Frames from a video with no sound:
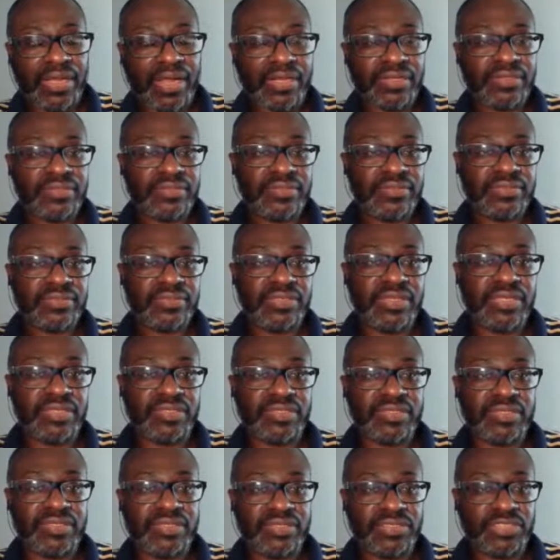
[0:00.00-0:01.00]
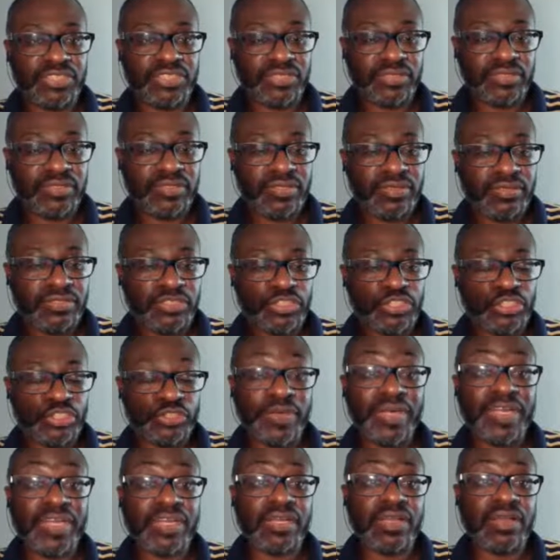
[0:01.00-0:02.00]
No listen,
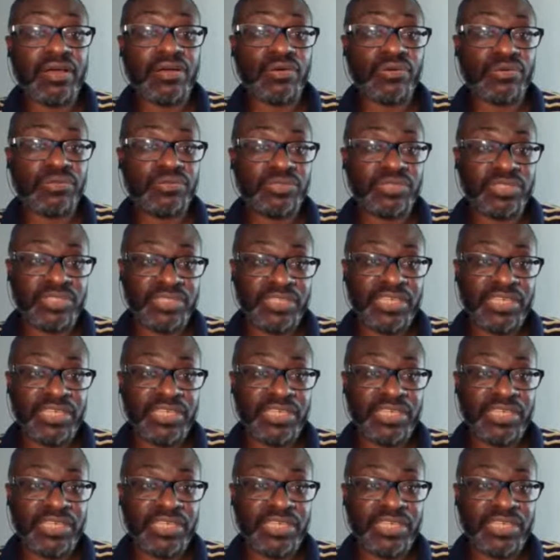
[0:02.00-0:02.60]
street clothes